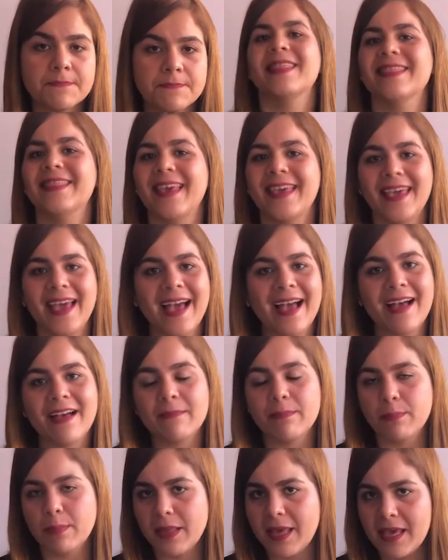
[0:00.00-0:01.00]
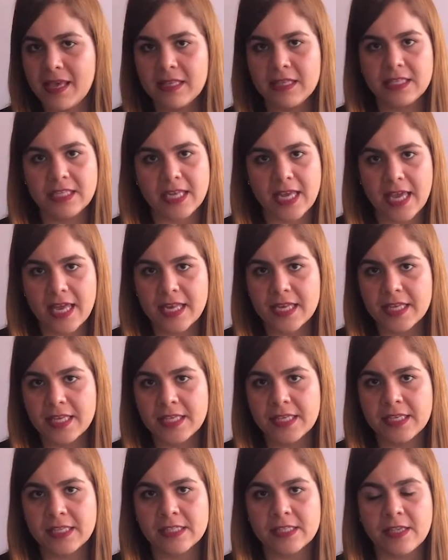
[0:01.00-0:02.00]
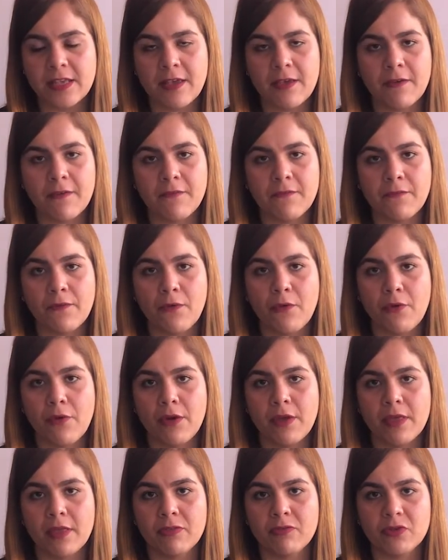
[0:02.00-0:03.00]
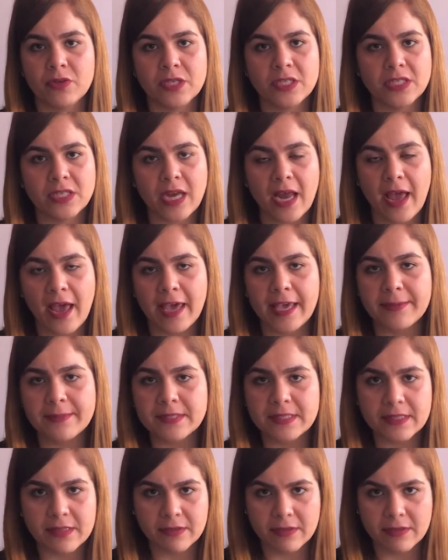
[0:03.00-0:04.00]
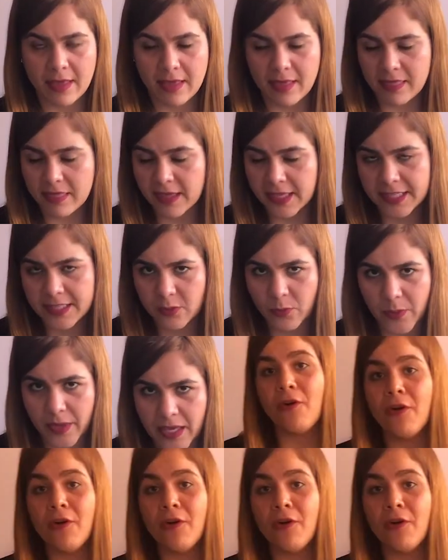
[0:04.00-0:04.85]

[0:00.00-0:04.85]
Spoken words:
They have played tennis for 3 times this week.